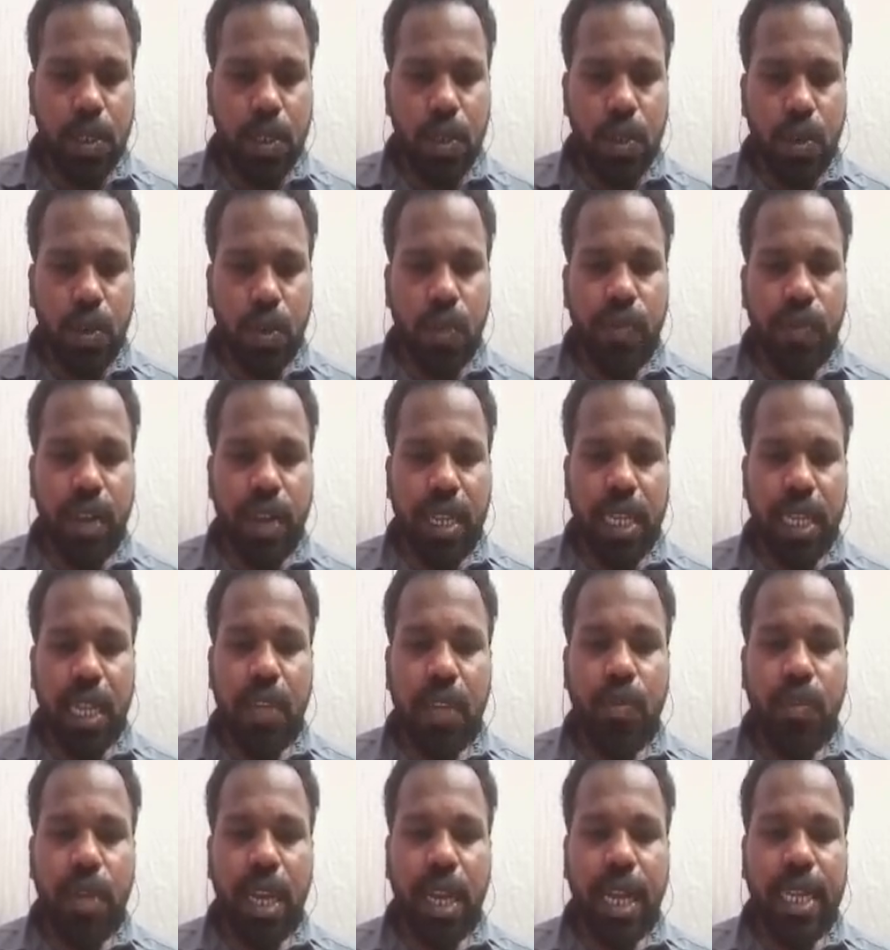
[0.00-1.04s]
So
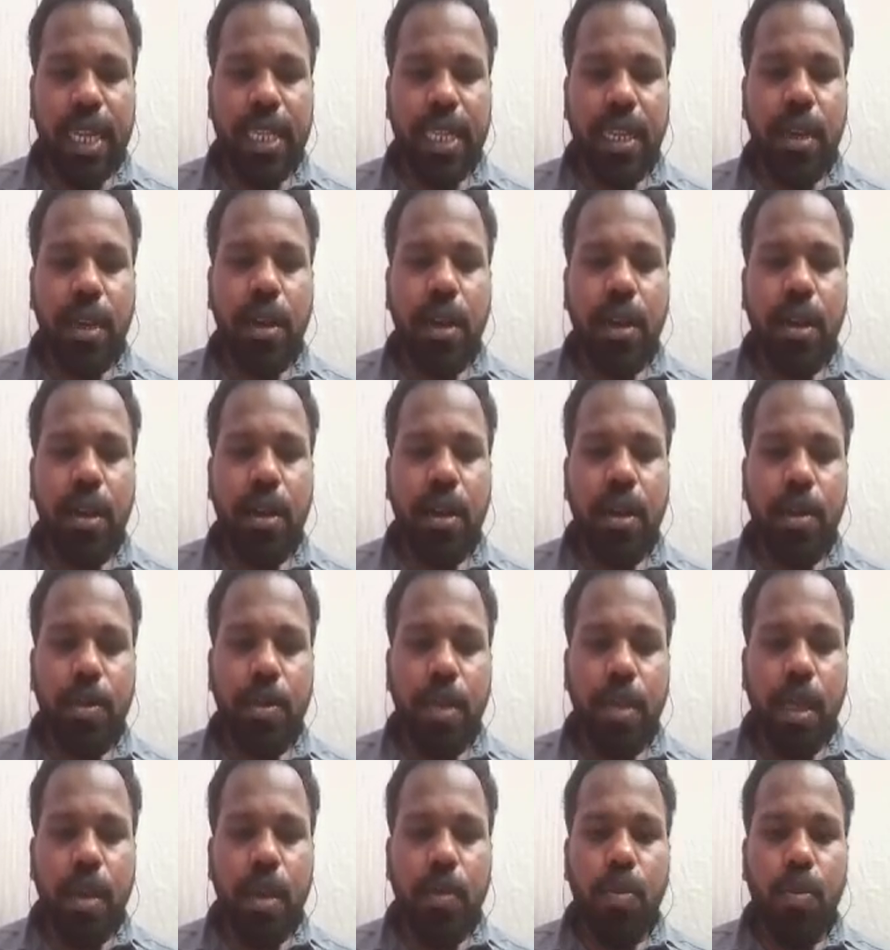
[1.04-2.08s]
finally we get the
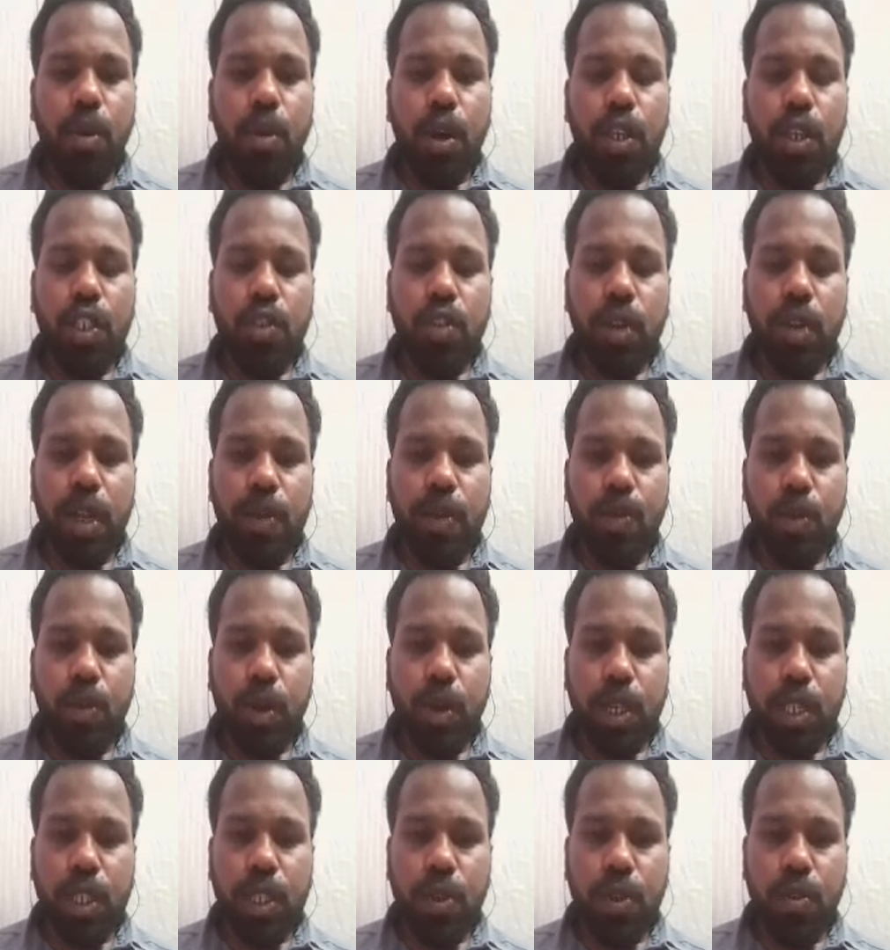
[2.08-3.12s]
positive and
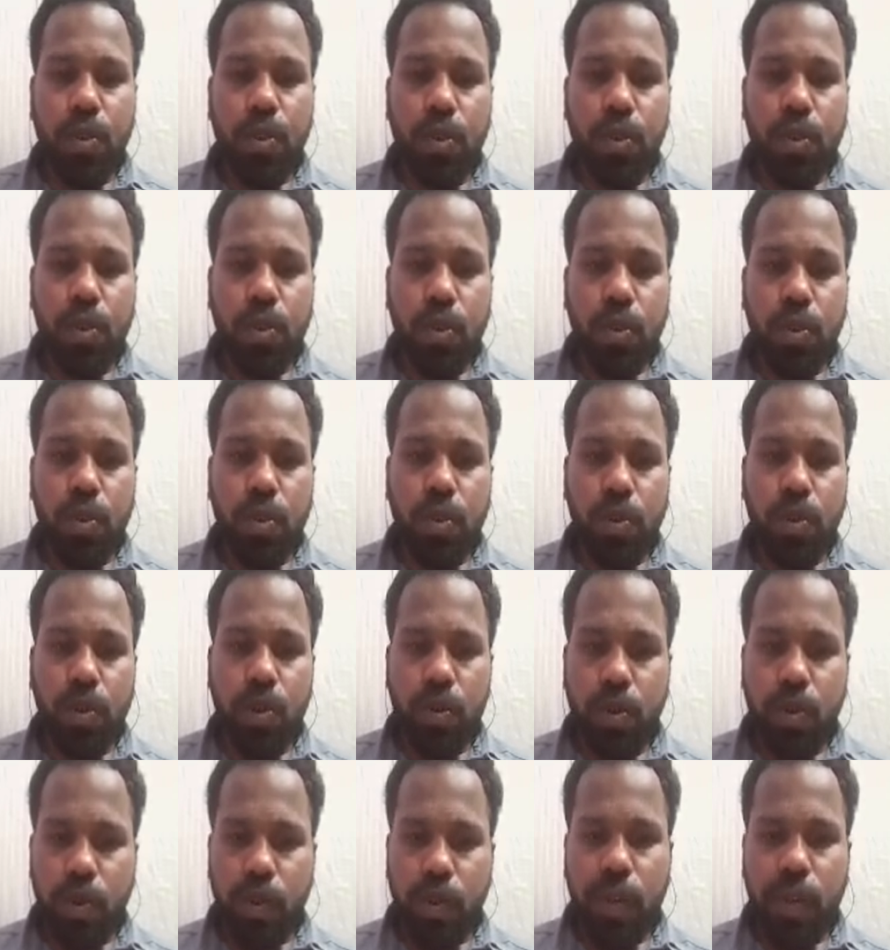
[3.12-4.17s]

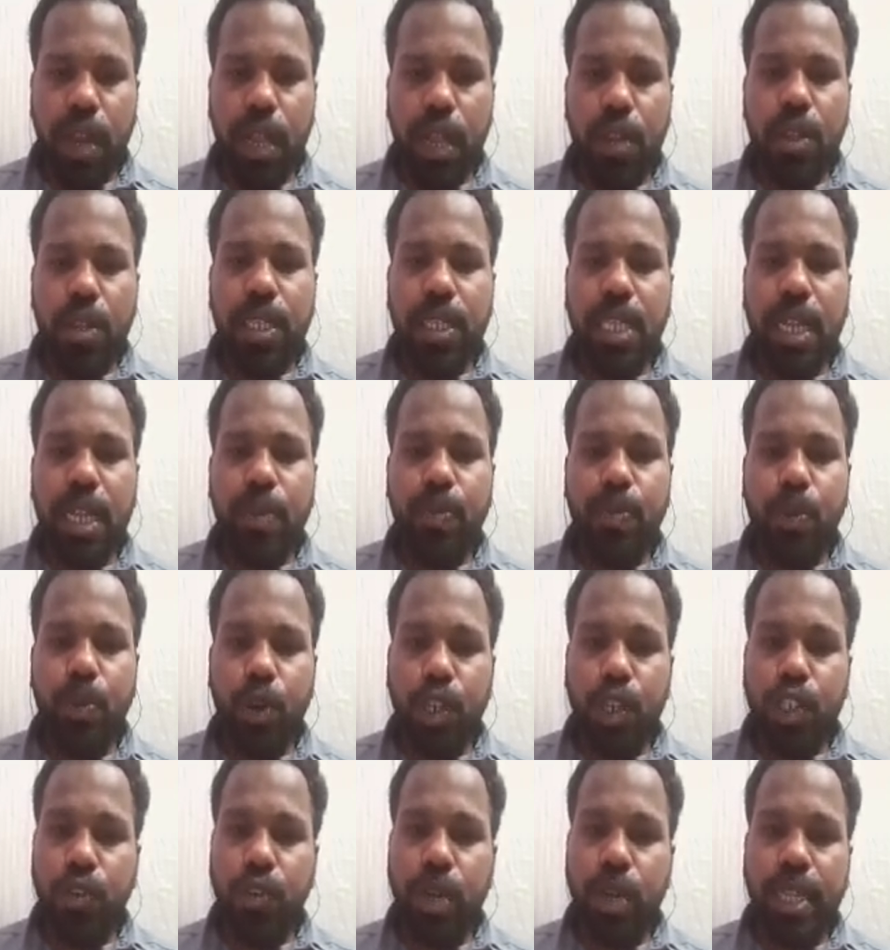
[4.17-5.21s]
positive values and
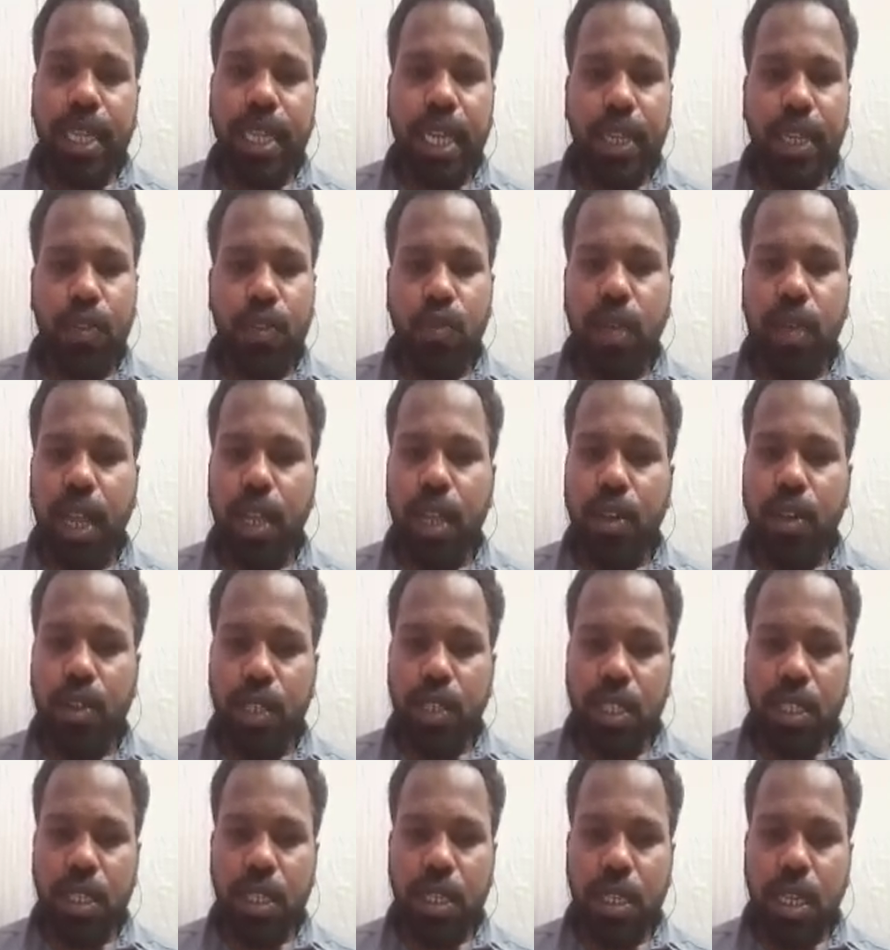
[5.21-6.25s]
positive and negative
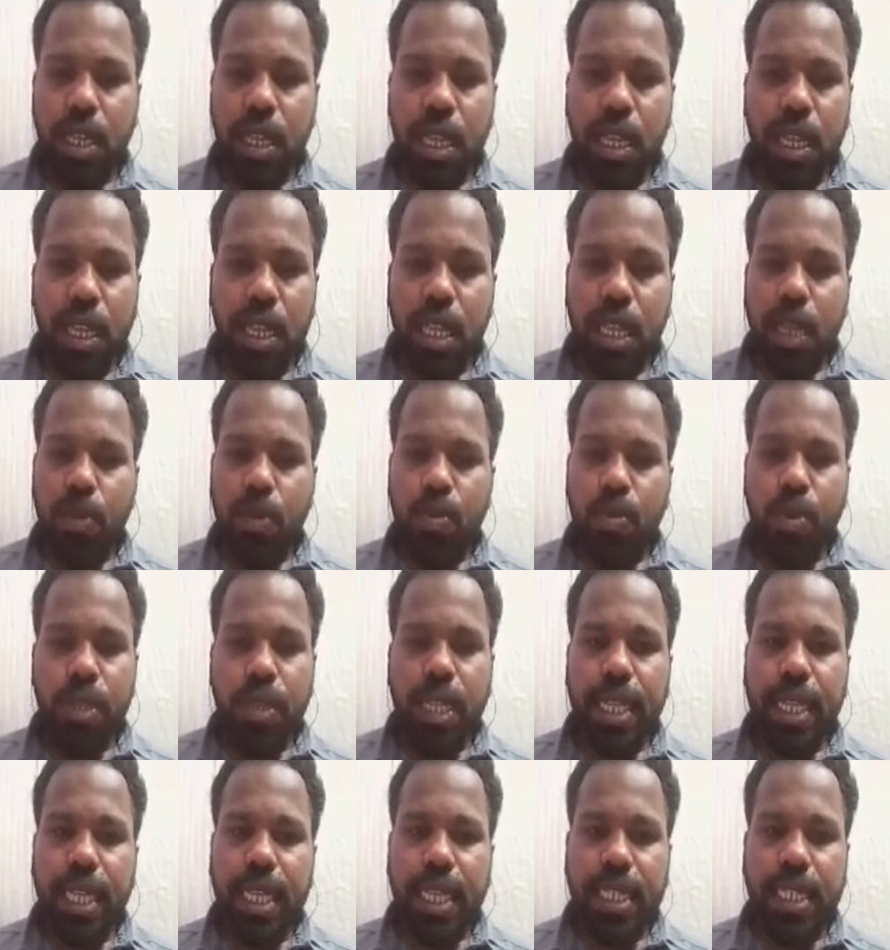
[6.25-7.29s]
values. The
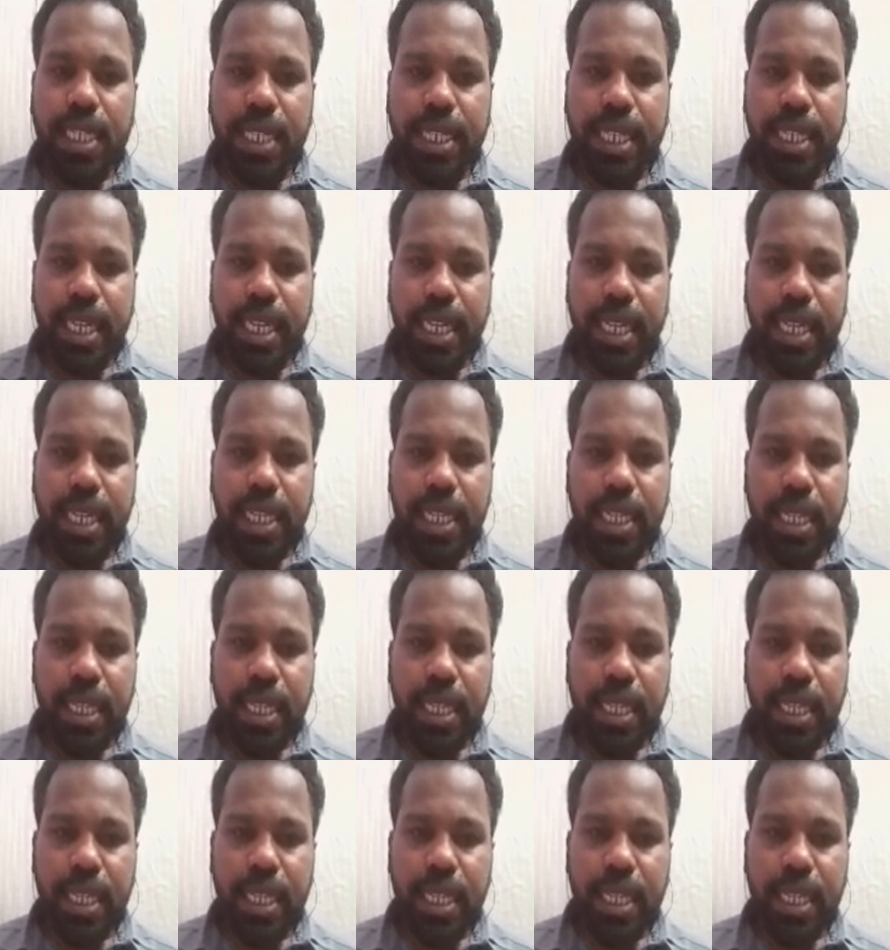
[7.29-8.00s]
both things, right?